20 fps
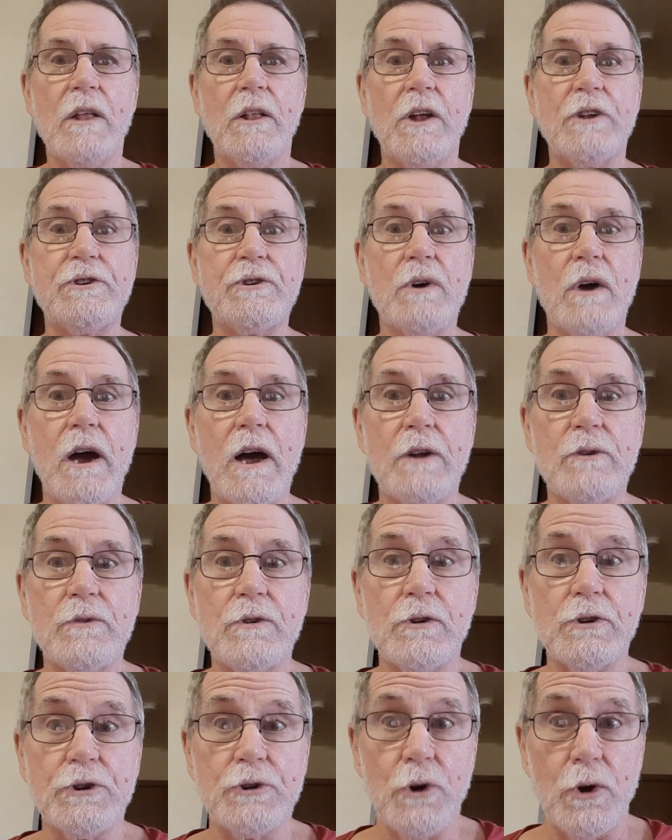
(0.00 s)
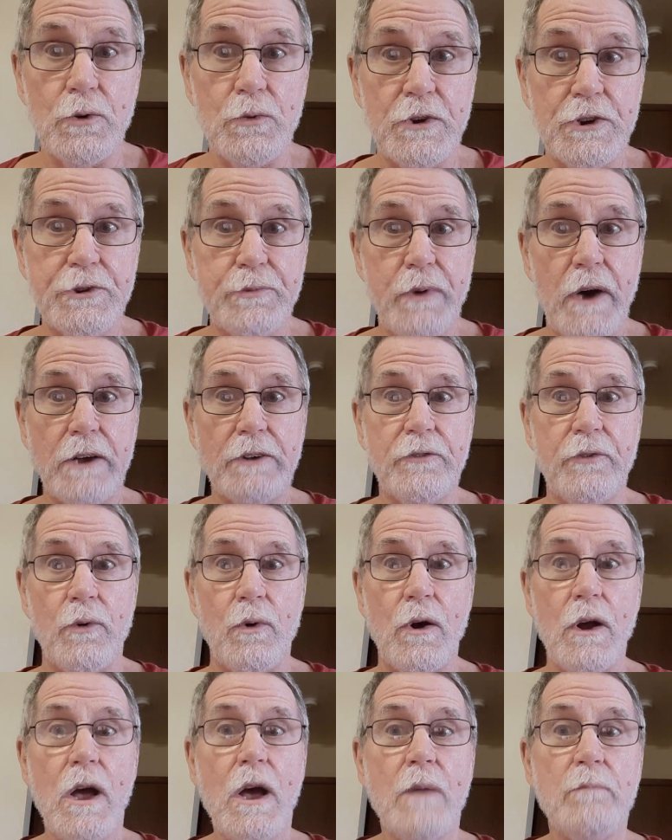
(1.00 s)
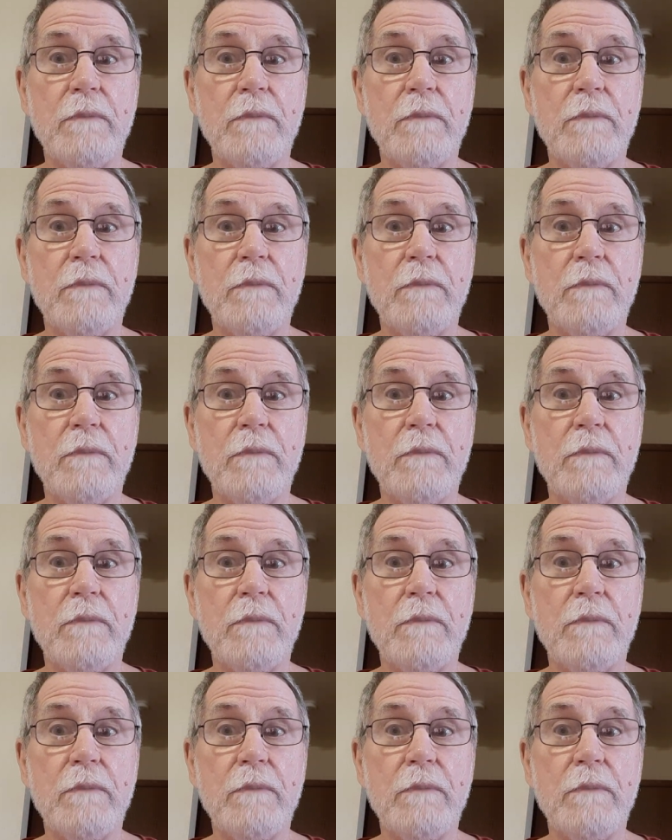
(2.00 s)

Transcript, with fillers: that you had showed respect for,